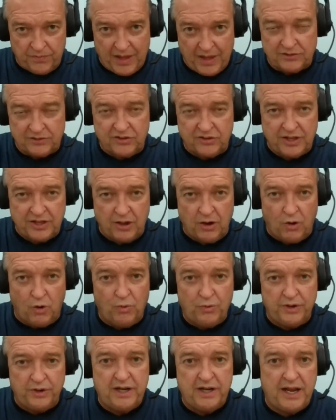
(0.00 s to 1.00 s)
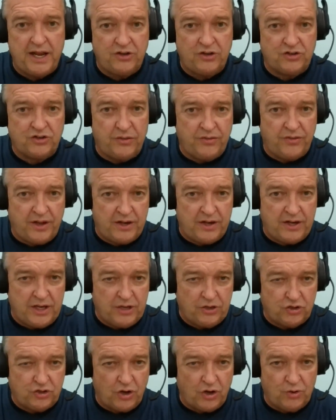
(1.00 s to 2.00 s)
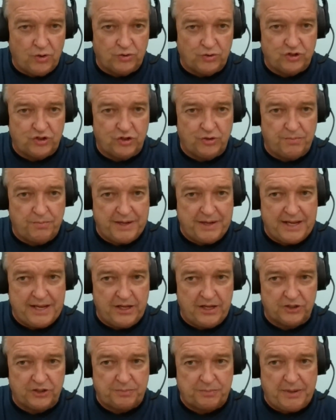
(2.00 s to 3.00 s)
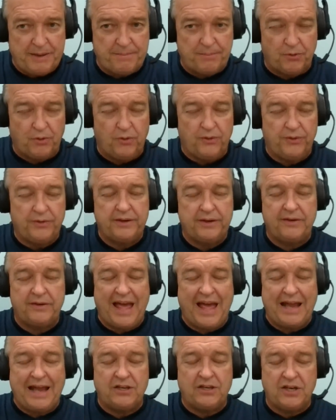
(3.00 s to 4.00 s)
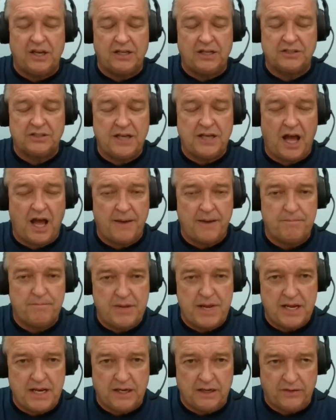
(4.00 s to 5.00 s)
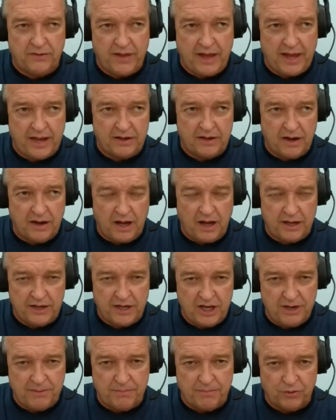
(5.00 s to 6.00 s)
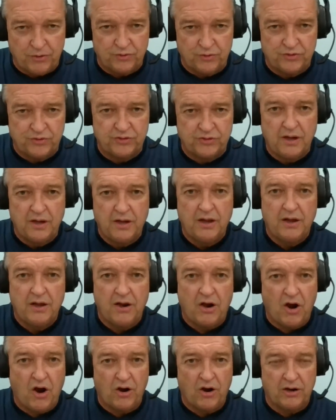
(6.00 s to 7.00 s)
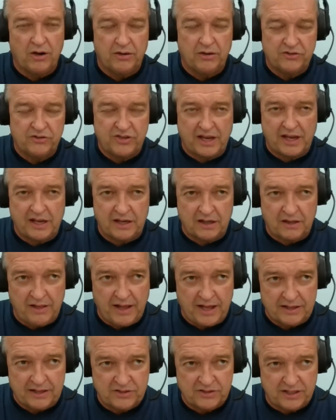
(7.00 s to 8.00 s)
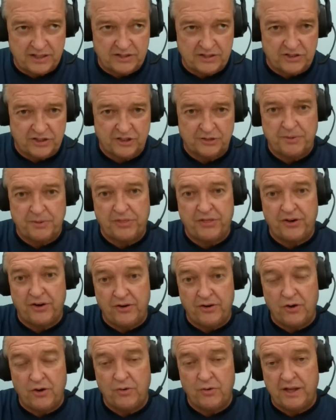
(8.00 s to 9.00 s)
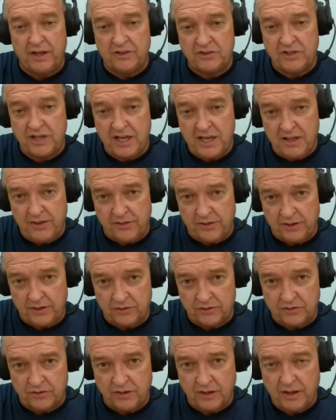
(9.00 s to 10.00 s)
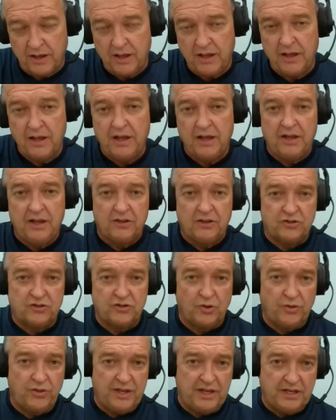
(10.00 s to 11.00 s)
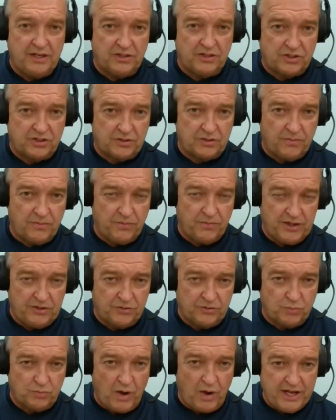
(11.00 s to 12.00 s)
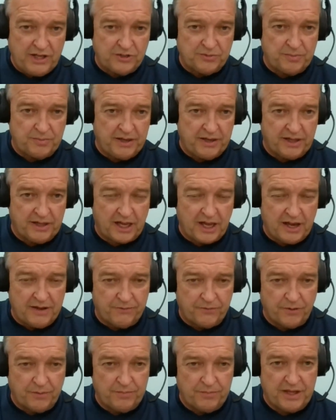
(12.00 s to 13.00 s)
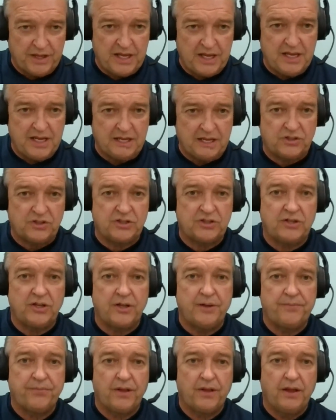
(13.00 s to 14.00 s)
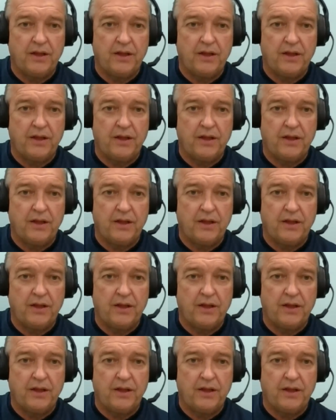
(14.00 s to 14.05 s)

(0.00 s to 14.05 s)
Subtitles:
that's the only nation that he chose to be his people. That does not mean that non-Hebrews are second-class citizens, but they're known as heathens. So these wise men that come from the East,